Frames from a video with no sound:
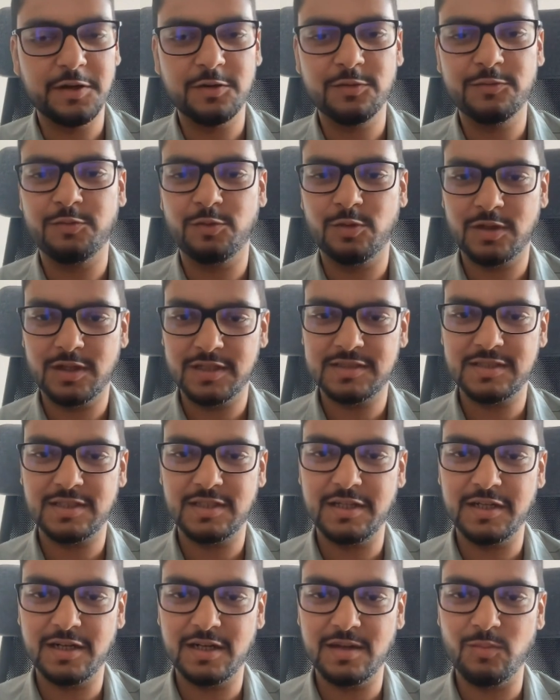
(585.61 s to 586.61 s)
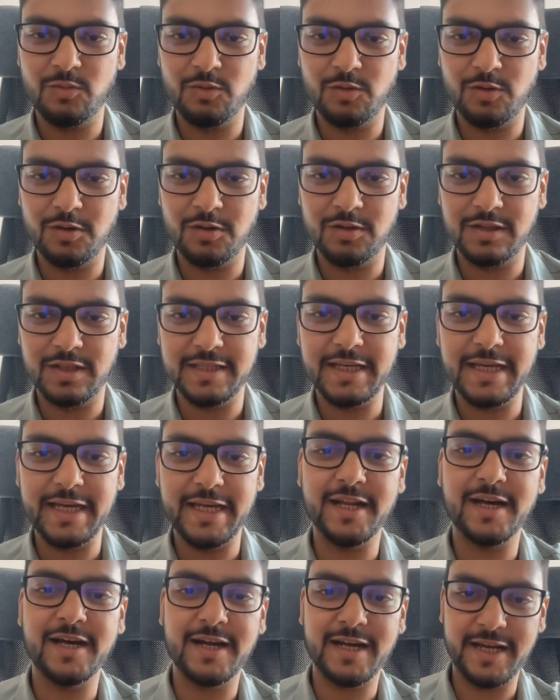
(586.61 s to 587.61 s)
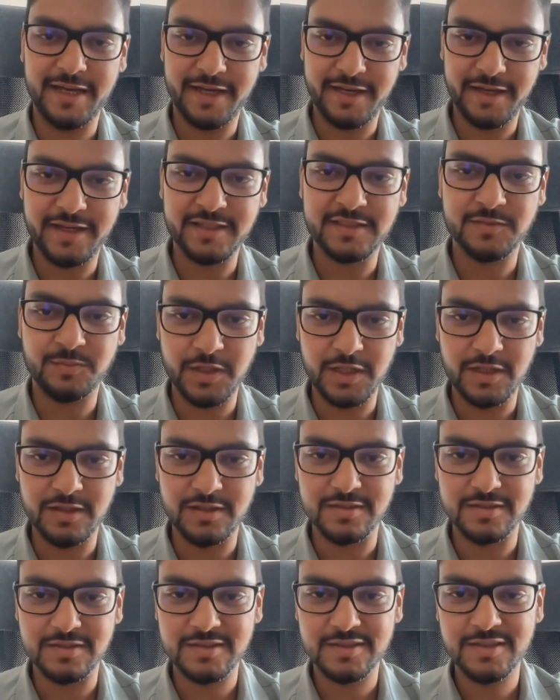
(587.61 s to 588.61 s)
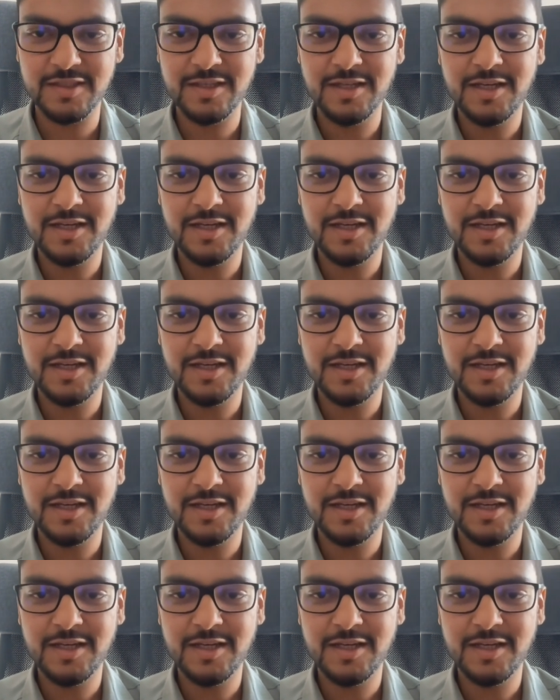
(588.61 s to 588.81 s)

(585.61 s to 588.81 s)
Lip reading: to focus a little more on the NRI experience.